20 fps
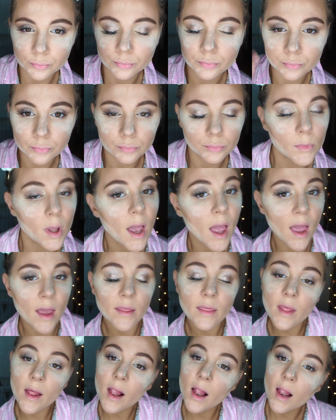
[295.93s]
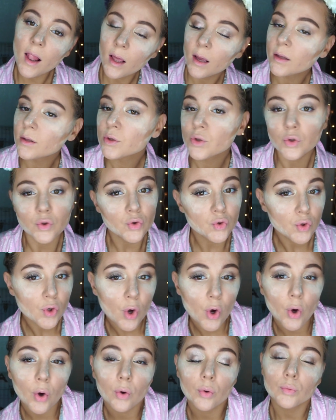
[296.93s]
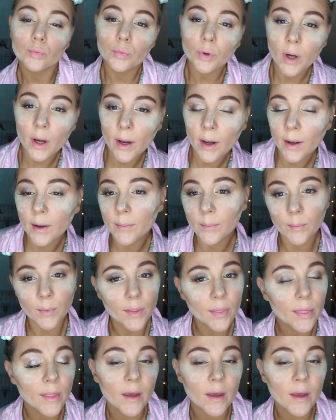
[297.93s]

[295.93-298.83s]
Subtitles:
I think that's all the information I have on them.